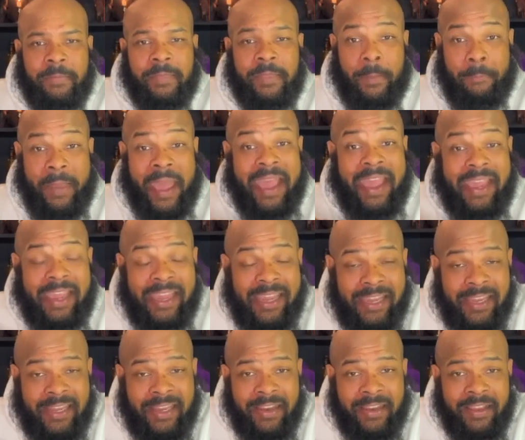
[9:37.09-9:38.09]
the
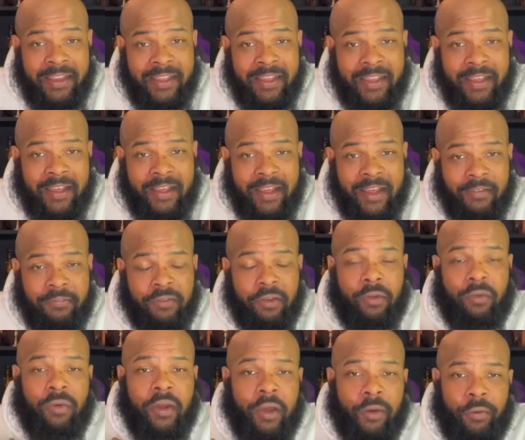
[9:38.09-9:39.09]
pain of
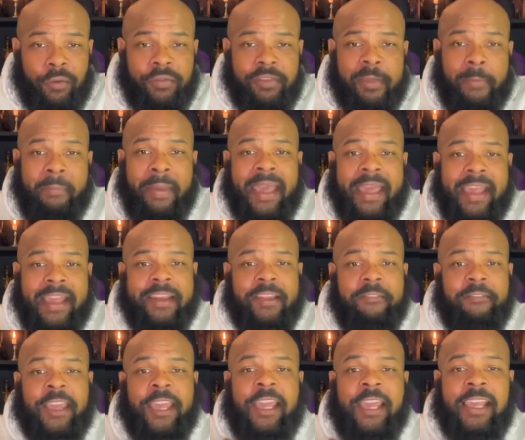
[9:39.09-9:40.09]
growth, the pain
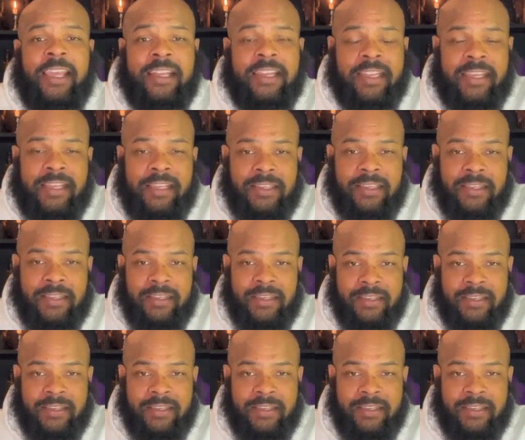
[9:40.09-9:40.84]
of healing